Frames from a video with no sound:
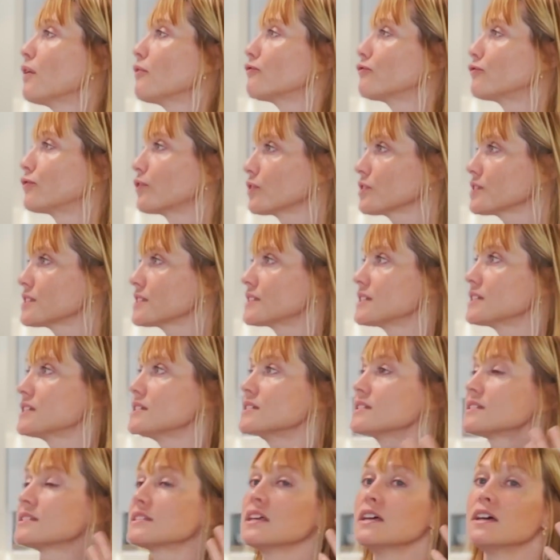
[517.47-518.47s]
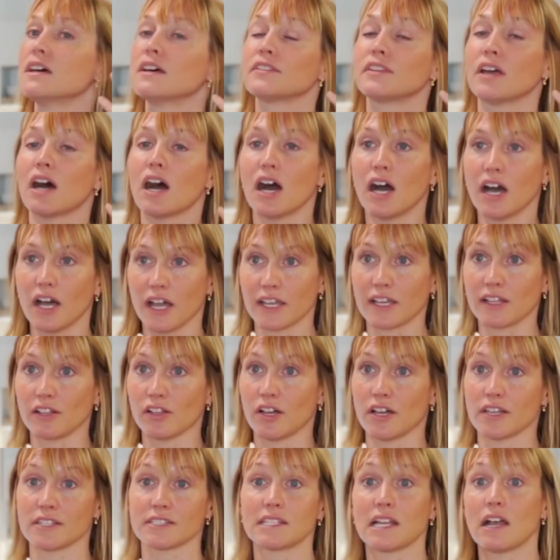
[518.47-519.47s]
versus the high
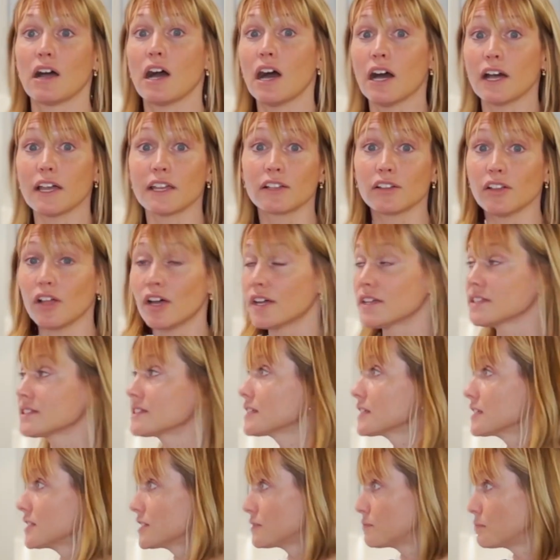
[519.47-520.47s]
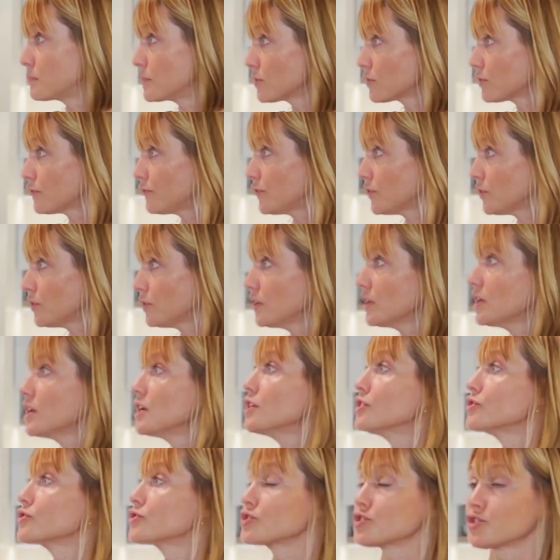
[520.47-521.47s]
gloss. Now high gloss is beautiful,
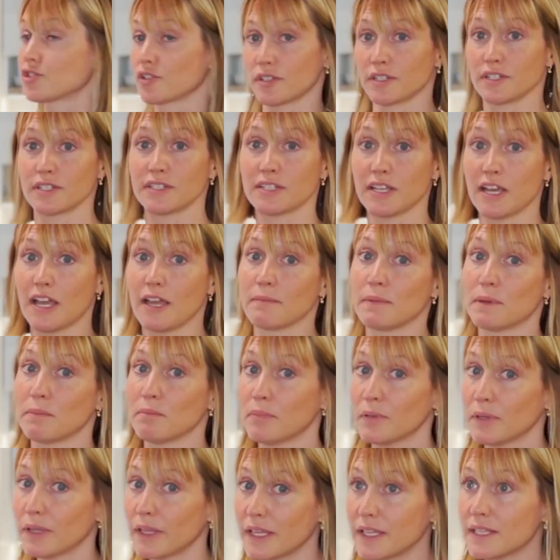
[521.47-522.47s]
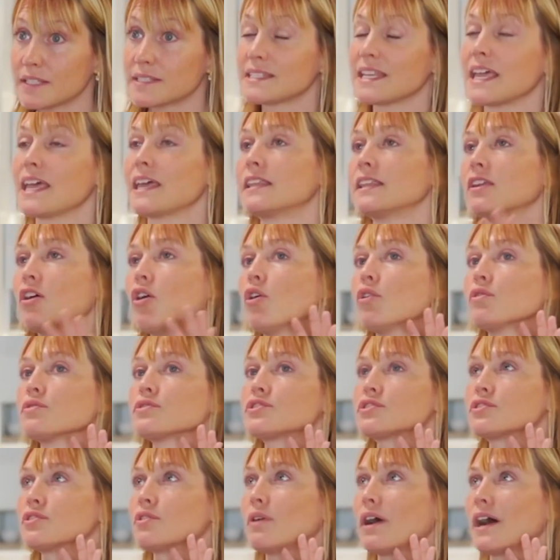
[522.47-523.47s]
certain time and place. And
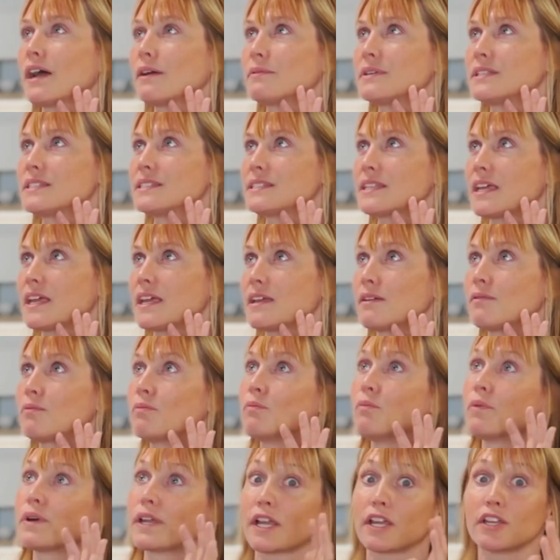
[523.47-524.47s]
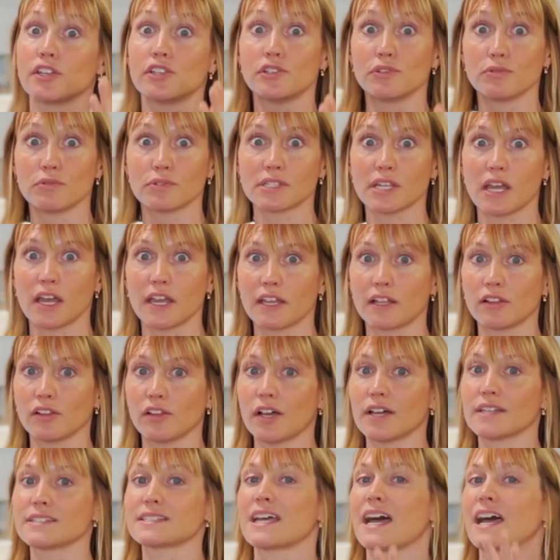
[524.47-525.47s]
also I would say when I use high
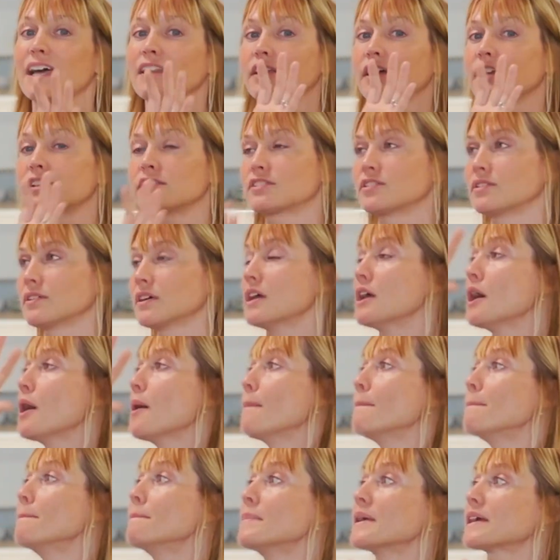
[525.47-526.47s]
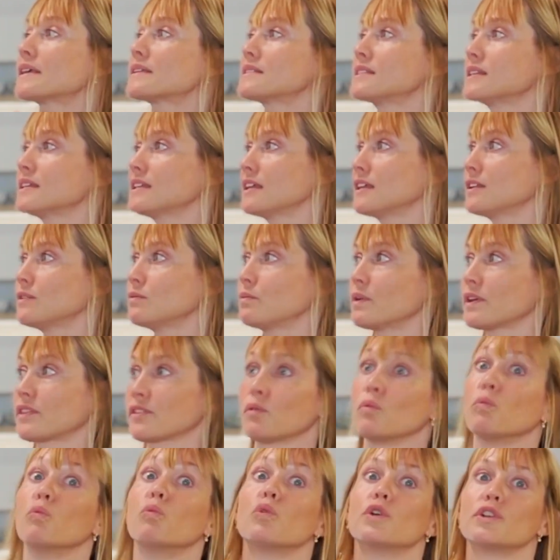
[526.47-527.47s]
gloss, I like to mix it in with a
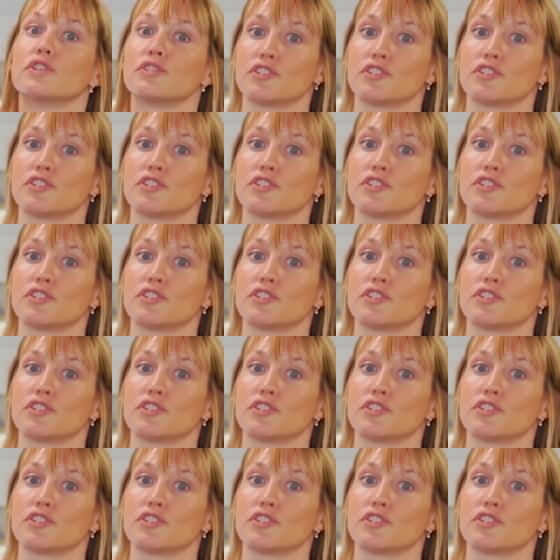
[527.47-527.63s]
wood